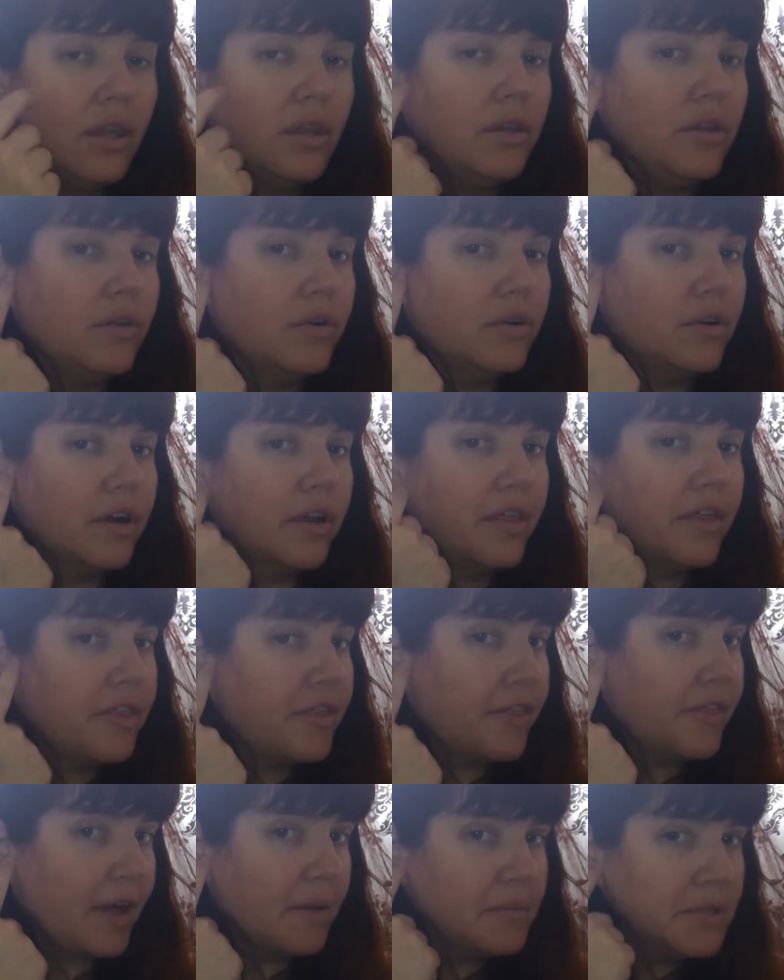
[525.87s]
your
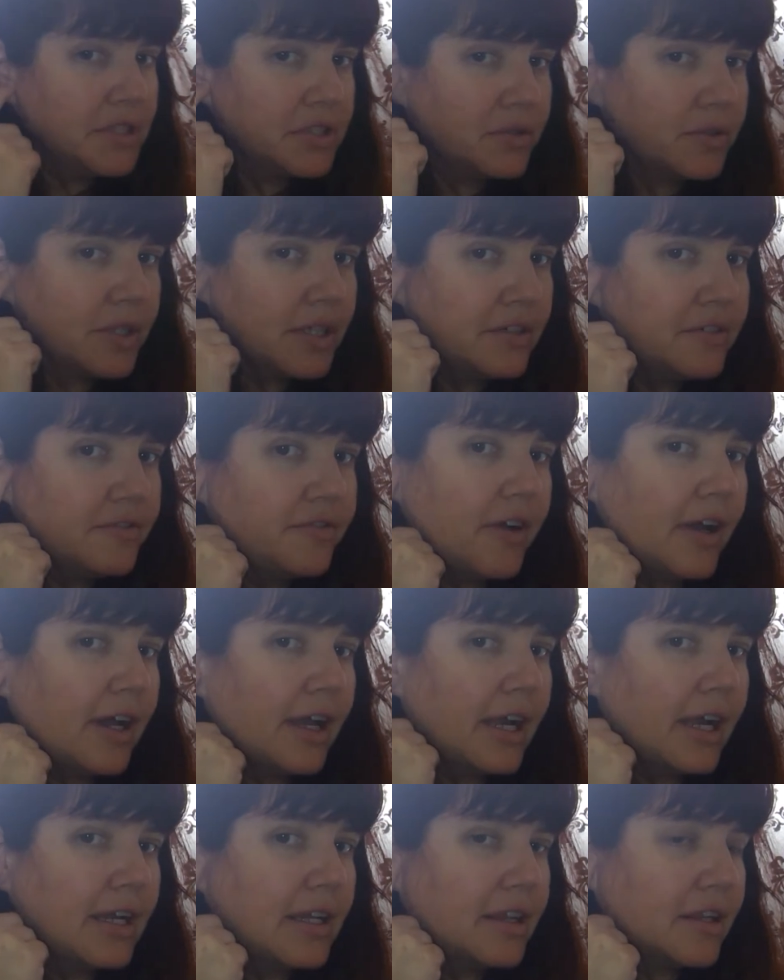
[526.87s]
thumb is going to
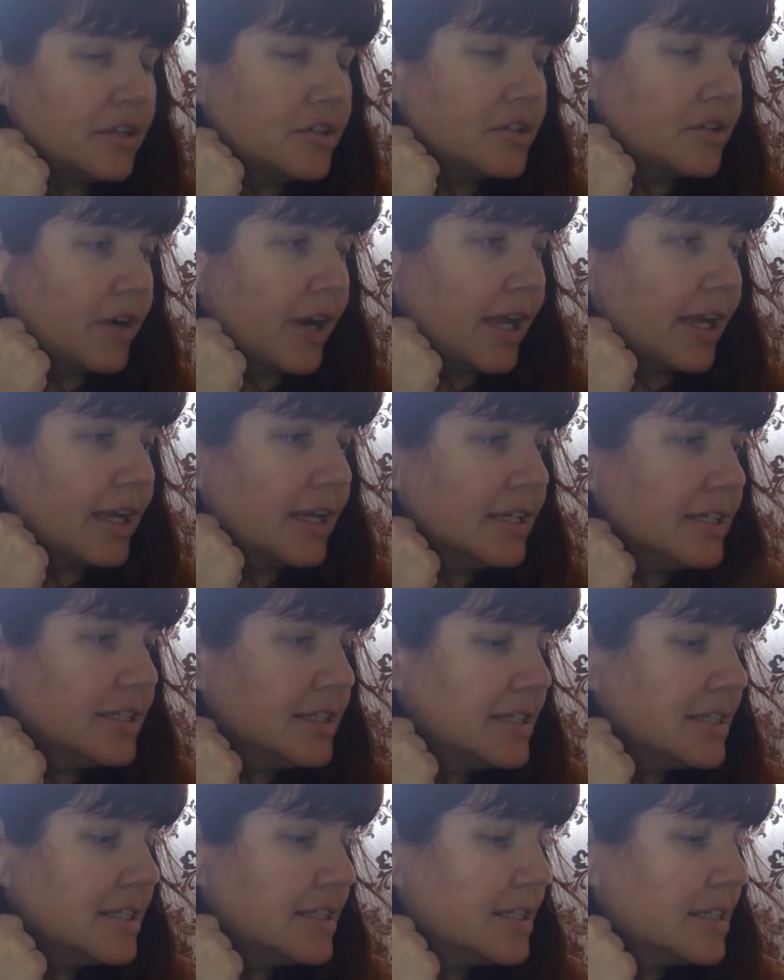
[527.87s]
find the
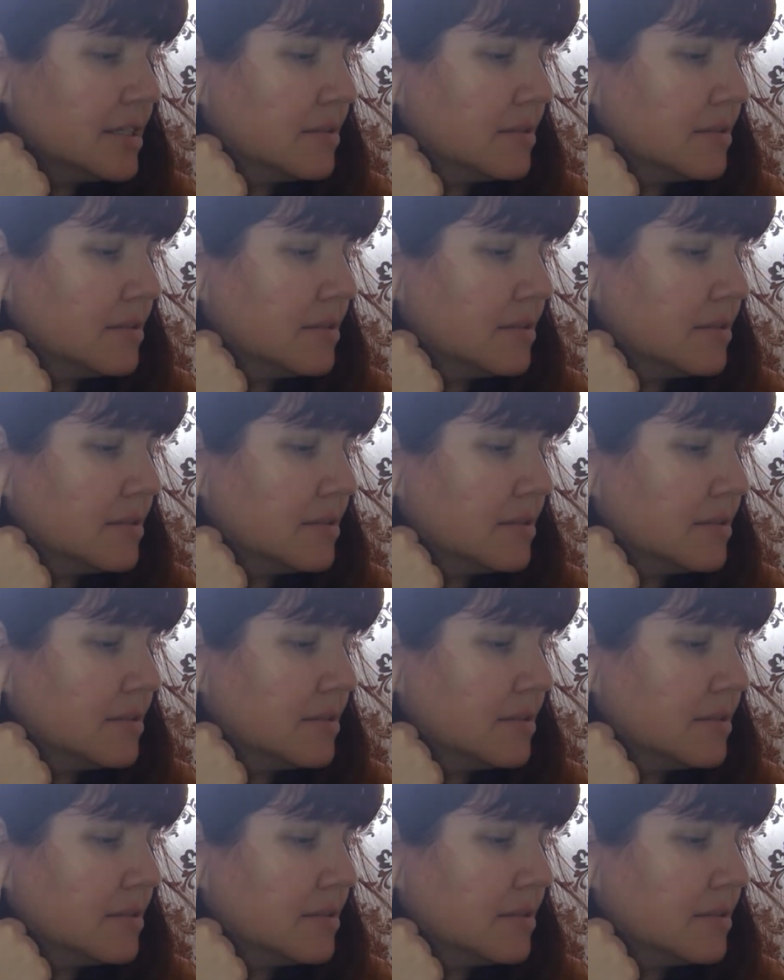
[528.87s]
tragus,